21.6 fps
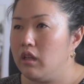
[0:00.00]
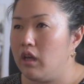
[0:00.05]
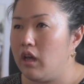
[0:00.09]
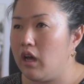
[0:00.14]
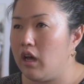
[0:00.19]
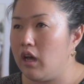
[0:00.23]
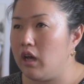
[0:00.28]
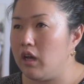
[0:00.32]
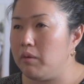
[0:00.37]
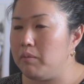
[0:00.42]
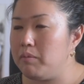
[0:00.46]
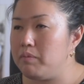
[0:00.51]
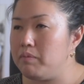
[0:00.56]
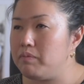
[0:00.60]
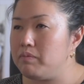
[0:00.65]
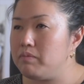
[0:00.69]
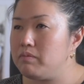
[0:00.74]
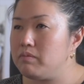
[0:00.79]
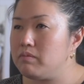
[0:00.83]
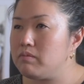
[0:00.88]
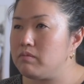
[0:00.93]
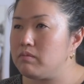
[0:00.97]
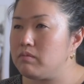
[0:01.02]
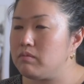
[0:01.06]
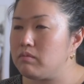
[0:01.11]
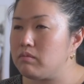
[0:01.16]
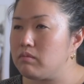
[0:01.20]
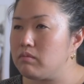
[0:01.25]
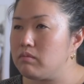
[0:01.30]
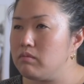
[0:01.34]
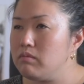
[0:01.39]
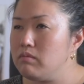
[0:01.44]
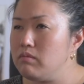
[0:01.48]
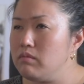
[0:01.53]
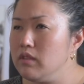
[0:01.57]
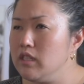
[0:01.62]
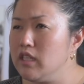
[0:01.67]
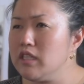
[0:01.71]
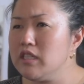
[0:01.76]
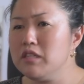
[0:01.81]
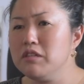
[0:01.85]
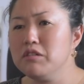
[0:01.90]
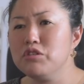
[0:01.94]

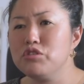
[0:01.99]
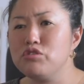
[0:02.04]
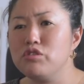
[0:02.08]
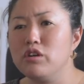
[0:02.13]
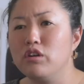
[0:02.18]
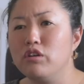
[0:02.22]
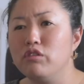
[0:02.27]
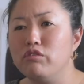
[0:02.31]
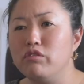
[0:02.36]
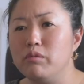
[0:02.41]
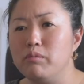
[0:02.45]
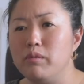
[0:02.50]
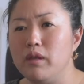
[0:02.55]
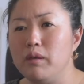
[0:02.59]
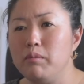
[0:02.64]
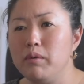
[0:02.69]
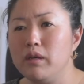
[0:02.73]
that's still a struggle for me